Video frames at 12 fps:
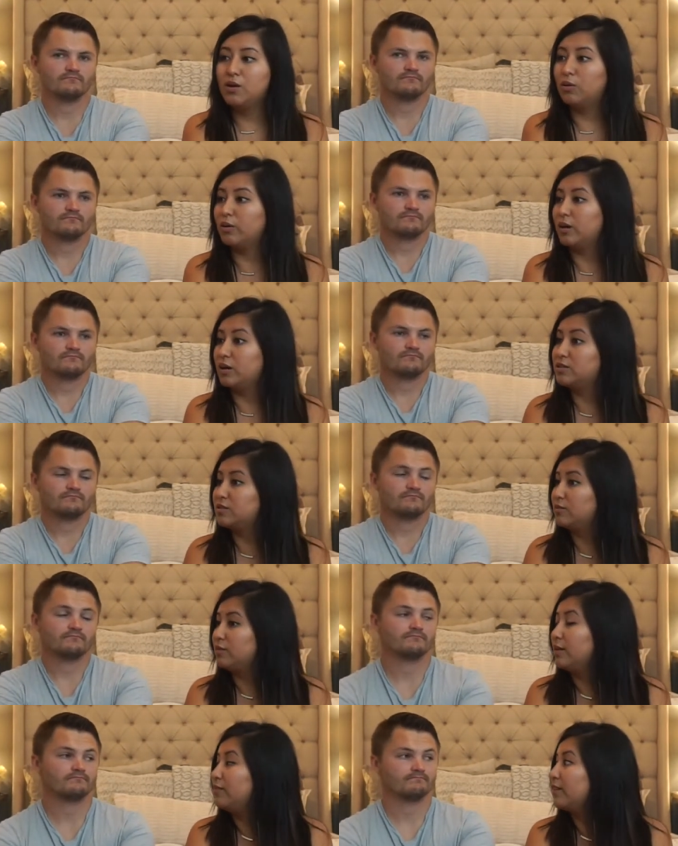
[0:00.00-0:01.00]
Speaker 1: or to
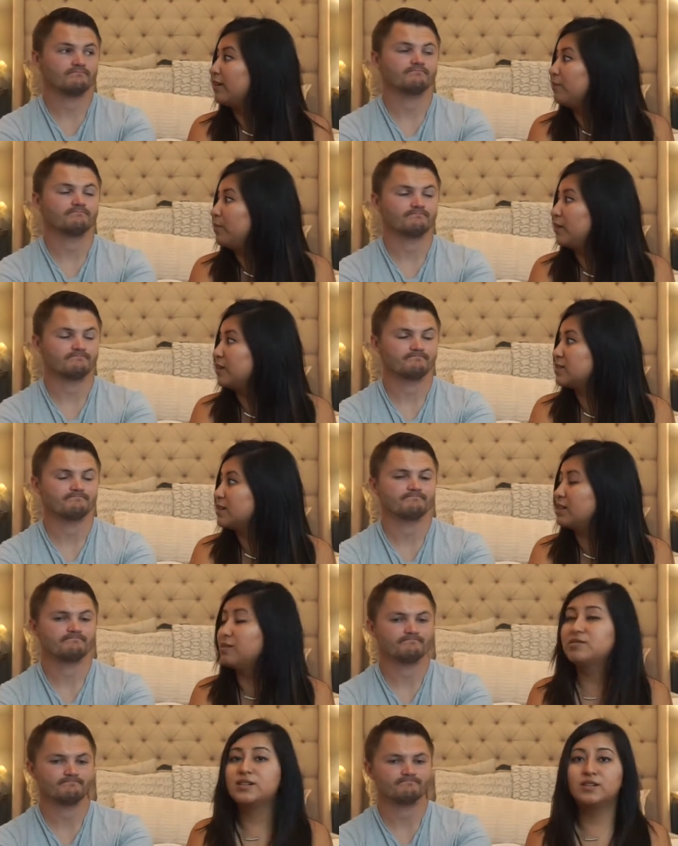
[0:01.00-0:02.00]
even put us
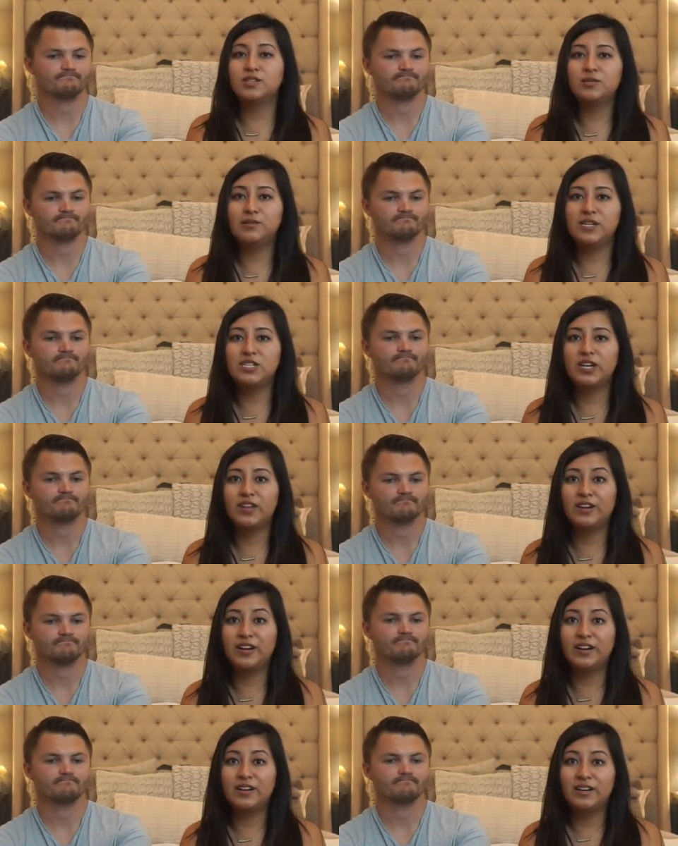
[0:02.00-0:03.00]
closer to each
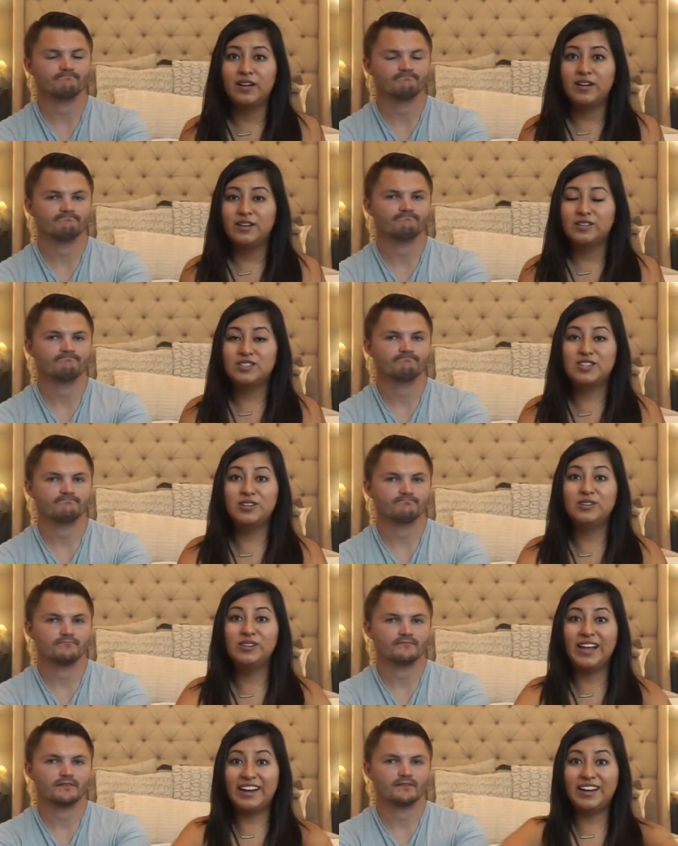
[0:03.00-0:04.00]
other to
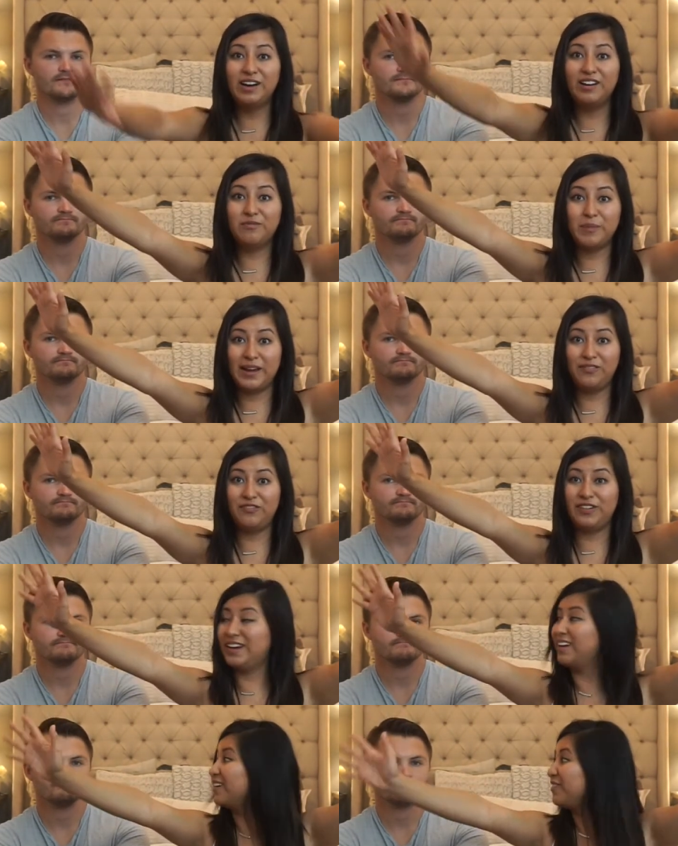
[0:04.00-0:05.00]
let go of my
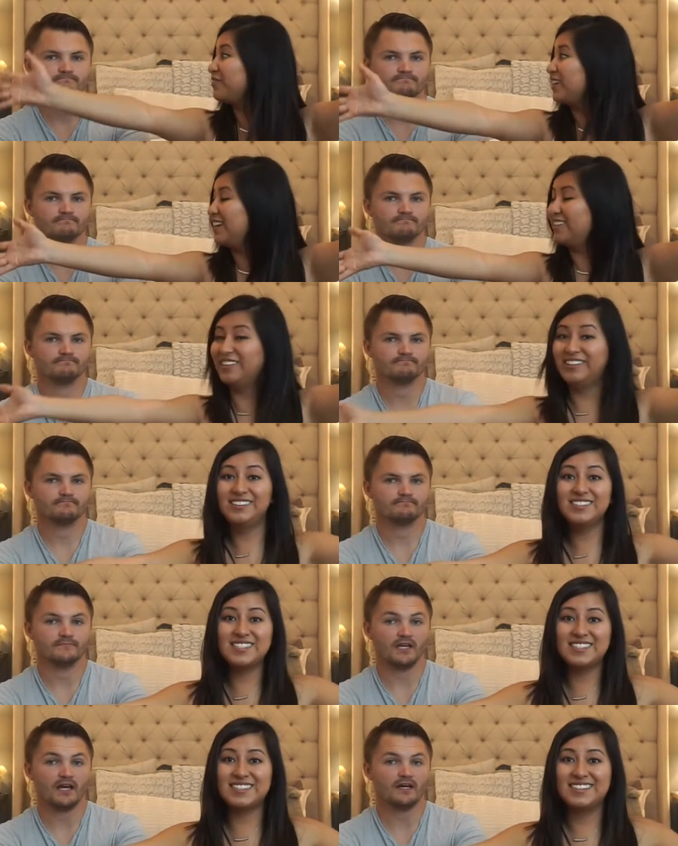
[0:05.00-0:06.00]
fear of needles.
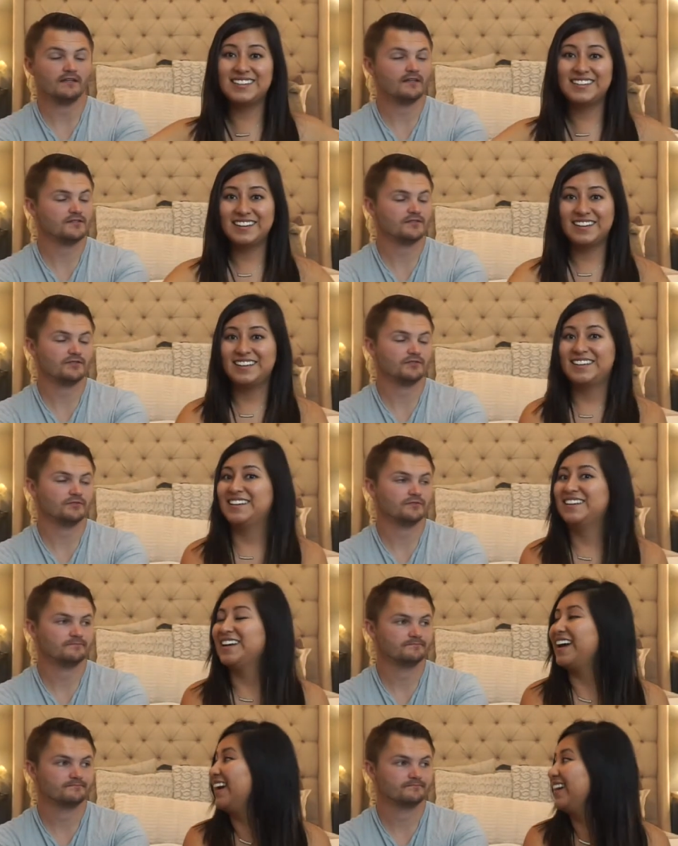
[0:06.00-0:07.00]
Speaker 2: Yeah, that's true.
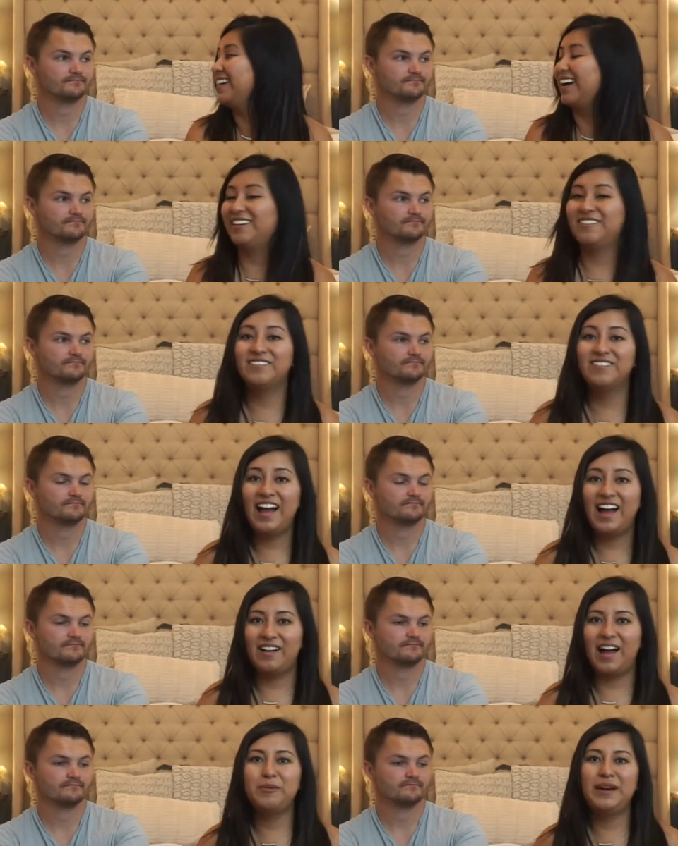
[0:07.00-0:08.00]
Speaker 1: I, I don't have,
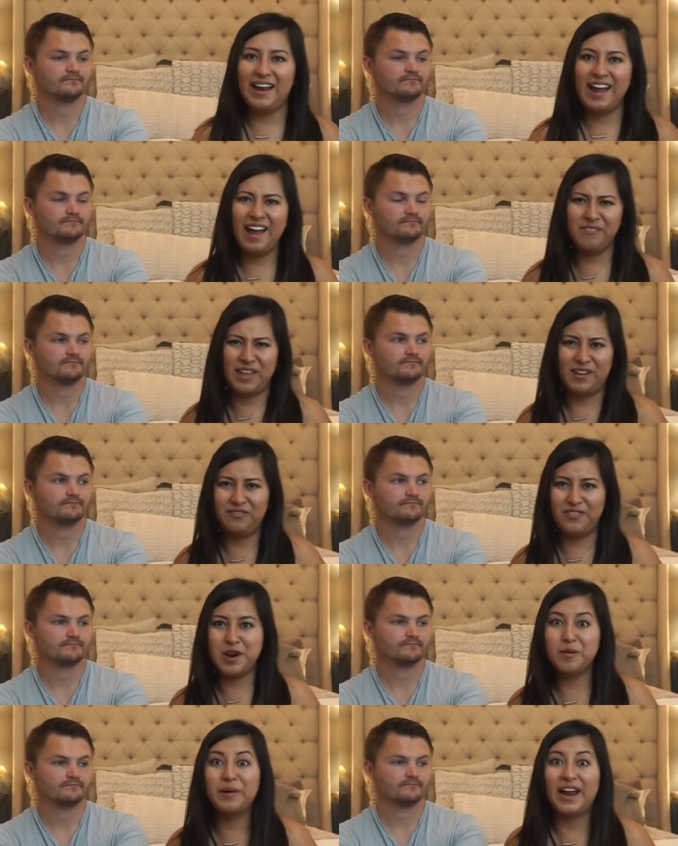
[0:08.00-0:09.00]
I mean, I have that
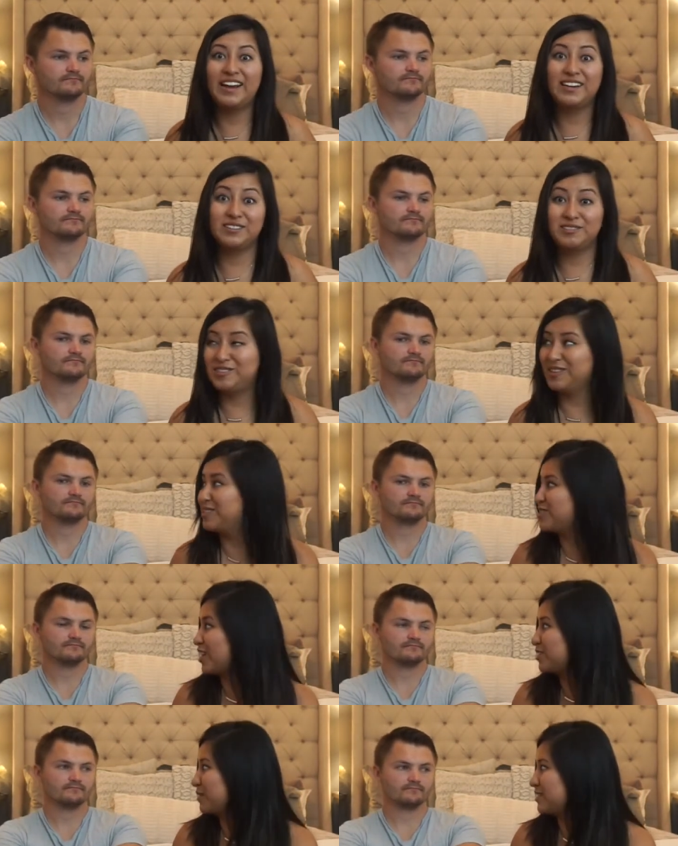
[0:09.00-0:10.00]
fear, but I can do the
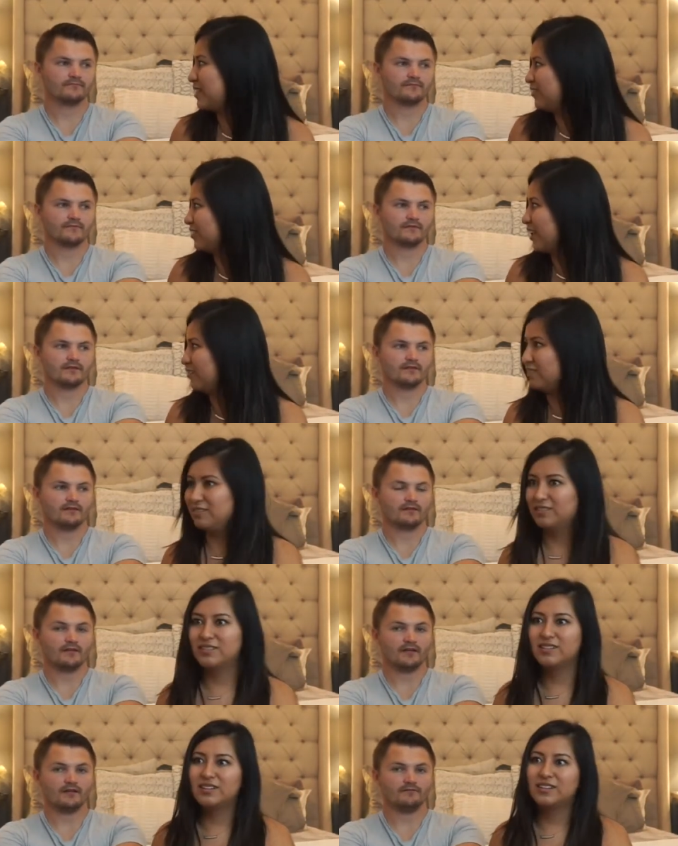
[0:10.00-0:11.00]
shots myself now.
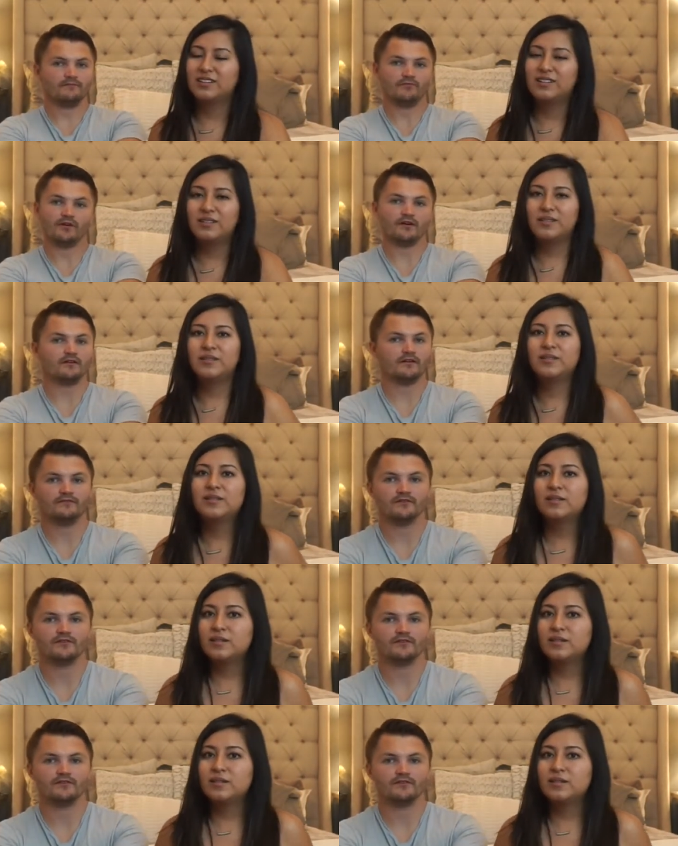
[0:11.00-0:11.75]
Speaker 2: Yeah, we all have